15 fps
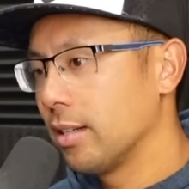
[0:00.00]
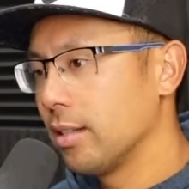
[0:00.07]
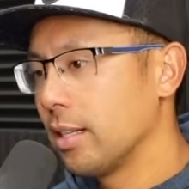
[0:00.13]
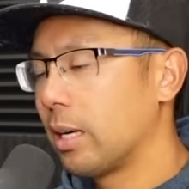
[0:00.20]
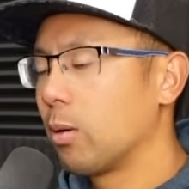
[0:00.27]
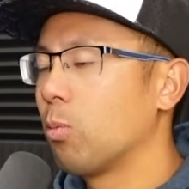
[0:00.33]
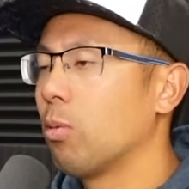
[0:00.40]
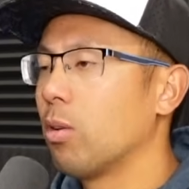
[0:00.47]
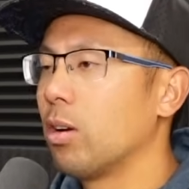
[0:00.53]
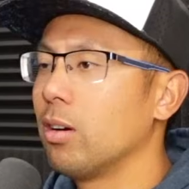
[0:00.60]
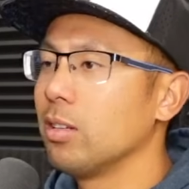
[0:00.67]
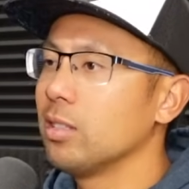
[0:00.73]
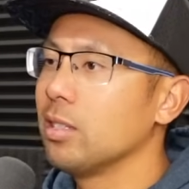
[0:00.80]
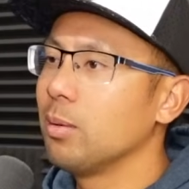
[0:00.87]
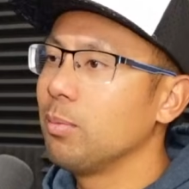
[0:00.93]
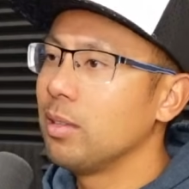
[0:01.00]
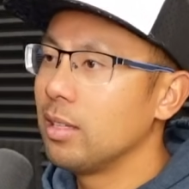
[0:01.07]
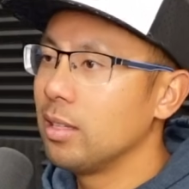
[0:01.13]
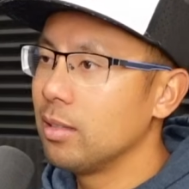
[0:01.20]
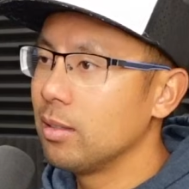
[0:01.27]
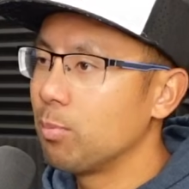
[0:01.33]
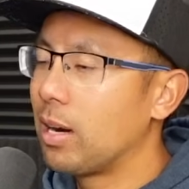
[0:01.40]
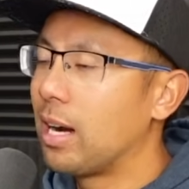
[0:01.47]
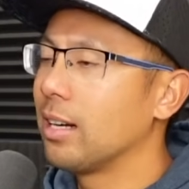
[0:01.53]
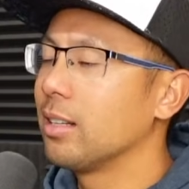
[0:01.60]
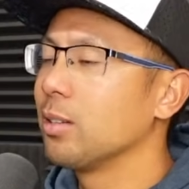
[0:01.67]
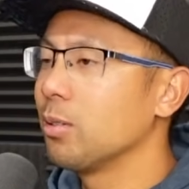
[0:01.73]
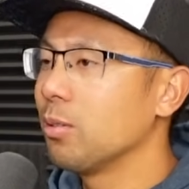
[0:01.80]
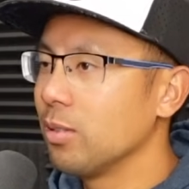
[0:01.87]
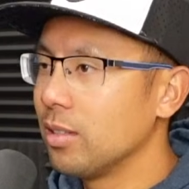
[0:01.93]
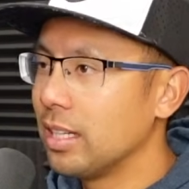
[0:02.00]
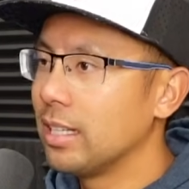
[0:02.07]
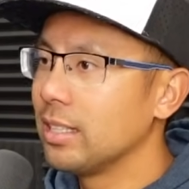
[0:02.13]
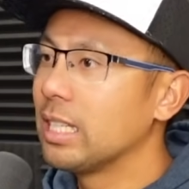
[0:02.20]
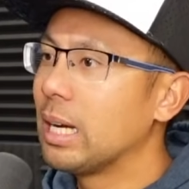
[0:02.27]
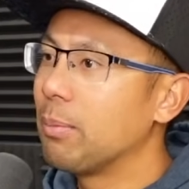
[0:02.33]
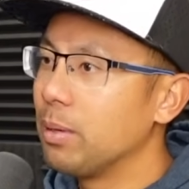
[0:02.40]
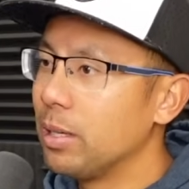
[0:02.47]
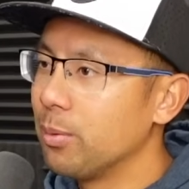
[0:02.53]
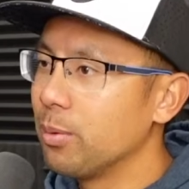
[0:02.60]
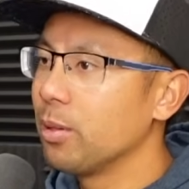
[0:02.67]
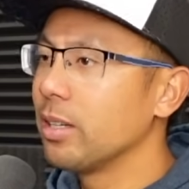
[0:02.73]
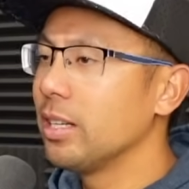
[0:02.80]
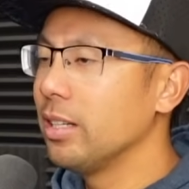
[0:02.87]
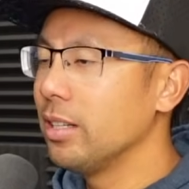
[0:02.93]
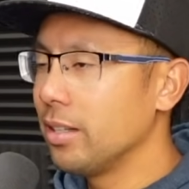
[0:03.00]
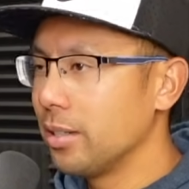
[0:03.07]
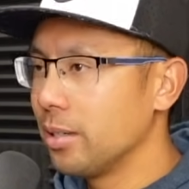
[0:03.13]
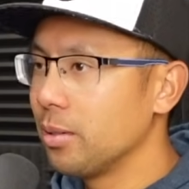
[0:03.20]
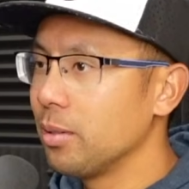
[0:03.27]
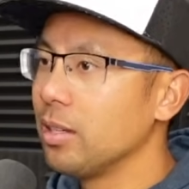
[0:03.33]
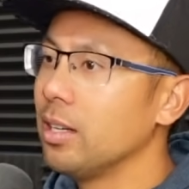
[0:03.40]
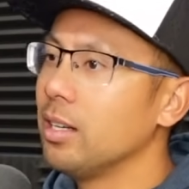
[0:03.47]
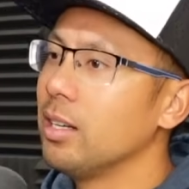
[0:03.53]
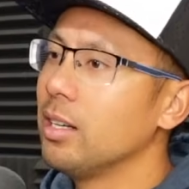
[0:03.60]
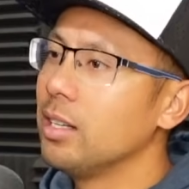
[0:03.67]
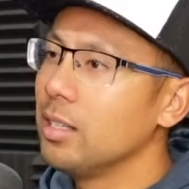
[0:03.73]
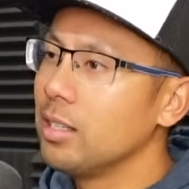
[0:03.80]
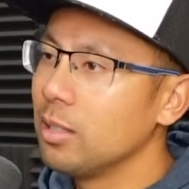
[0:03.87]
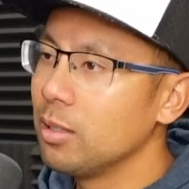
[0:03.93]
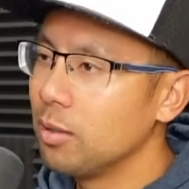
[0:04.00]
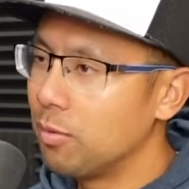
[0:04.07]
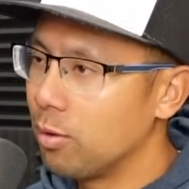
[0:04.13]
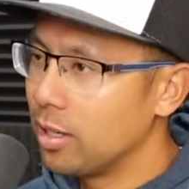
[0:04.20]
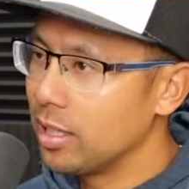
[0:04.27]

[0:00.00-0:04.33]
like, what some practical things that people can do to avoid